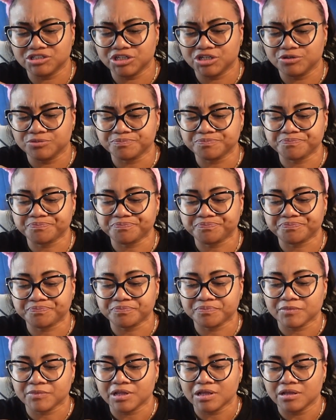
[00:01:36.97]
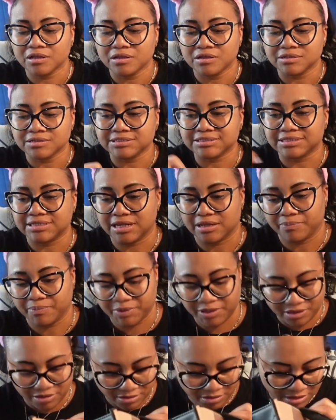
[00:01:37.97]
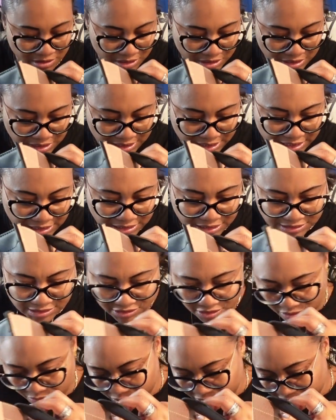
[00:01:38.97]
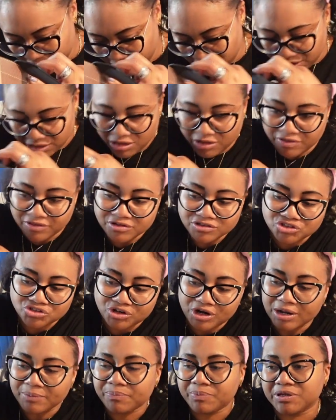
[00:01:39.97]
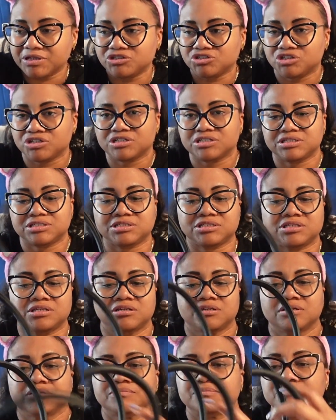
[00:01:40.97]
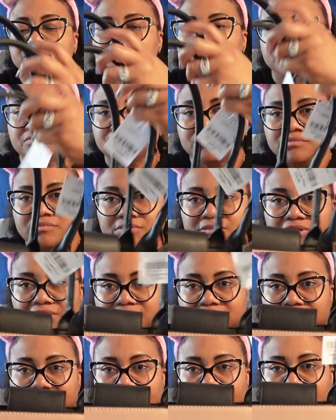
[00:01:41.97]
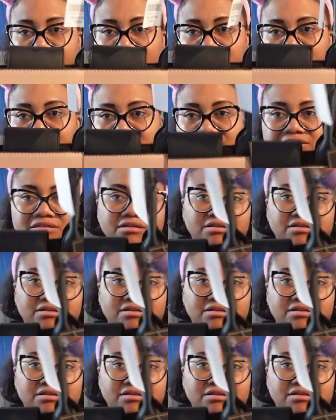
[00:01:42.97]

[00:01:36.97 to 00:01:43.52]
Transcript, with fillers: cute. Snap here. Yeah, it doesn't come with any other strap. It's just it's like this.